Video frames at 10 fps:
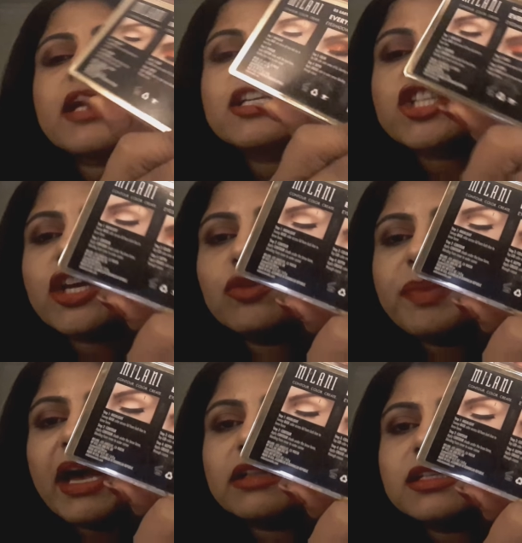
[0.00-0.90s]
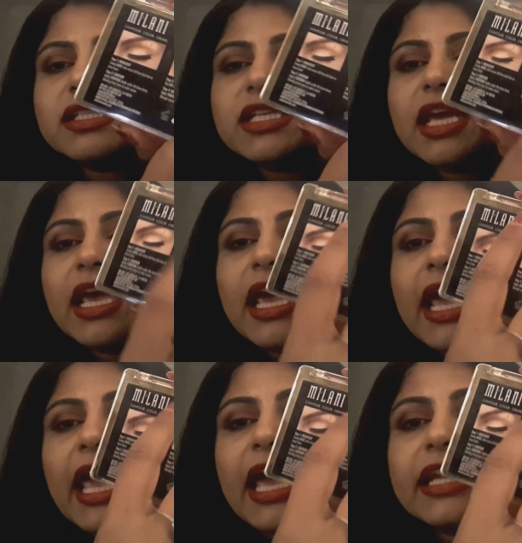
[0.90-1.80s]
eyeshadow palette,
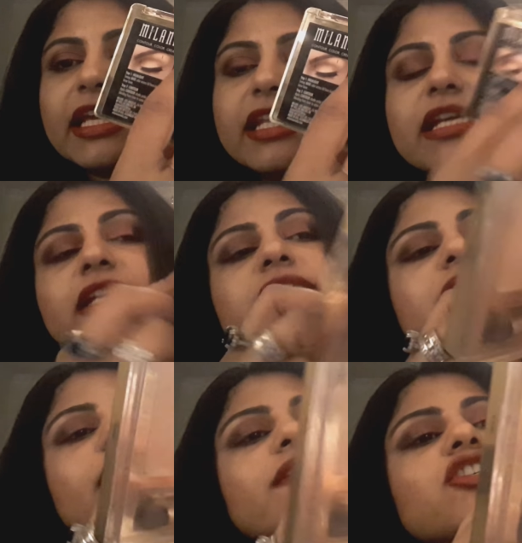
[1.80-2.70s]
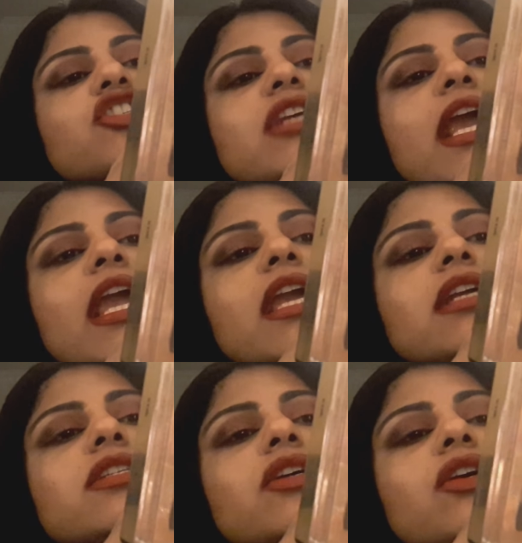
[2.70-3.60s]
and it is in the shade